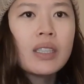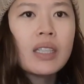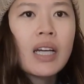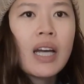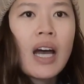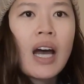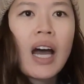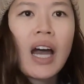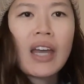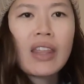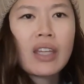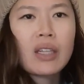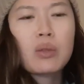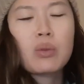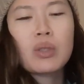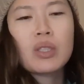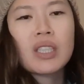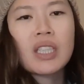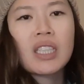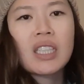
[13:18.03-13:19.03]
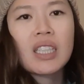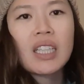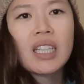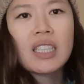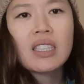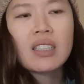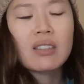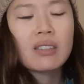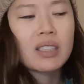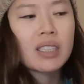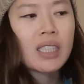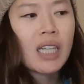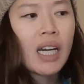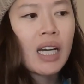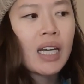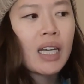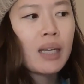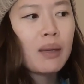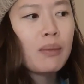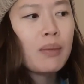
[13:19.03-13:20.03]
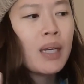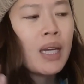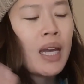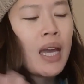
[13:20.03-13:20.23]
I thought I was going to get there on time.